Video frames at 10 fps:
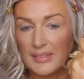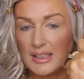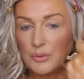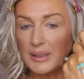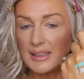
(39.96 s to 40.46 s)

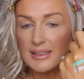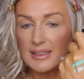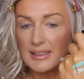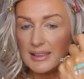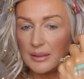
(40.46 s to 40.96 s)
This one
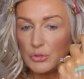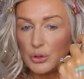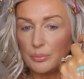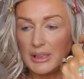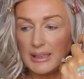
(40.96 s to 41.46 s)
doesn't seem
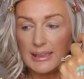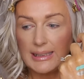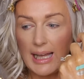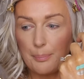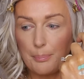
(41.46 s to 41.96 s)
to me
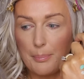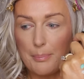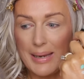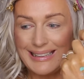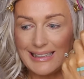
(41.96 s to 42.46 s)
that
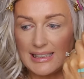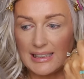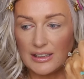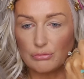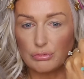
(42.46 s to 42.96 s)

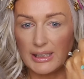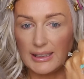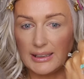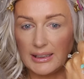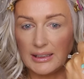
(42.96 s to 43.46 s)
minty,
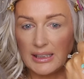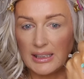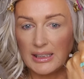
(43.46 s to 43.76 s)
really.